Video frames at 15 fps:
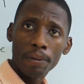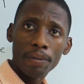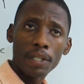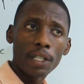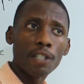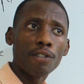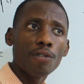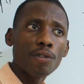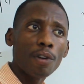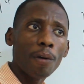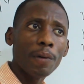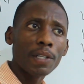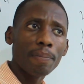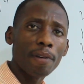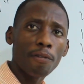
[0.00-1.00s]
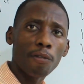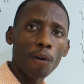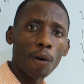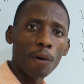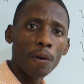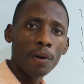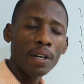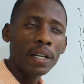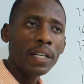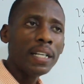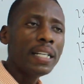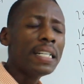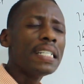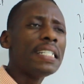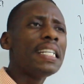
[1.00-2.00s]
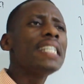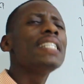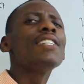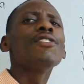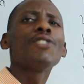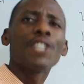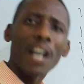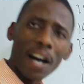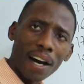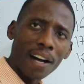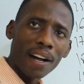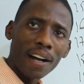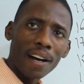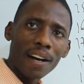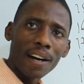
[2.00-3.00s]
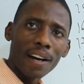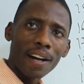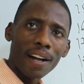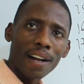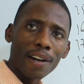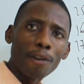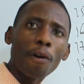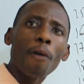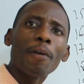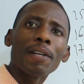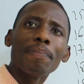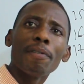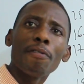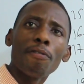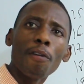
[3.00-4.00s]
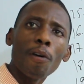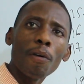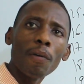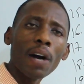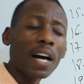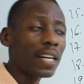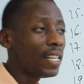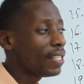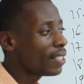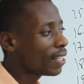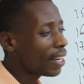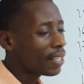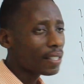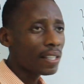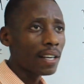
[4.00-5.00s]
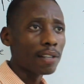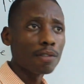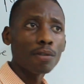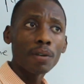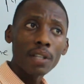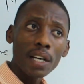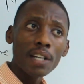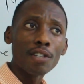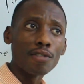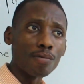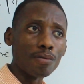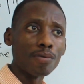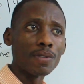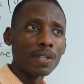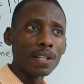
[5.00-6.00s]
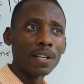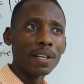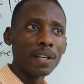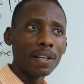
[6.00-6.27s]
Didn't you know it before? Didn't ya know it before? These guys, they are so dangerous.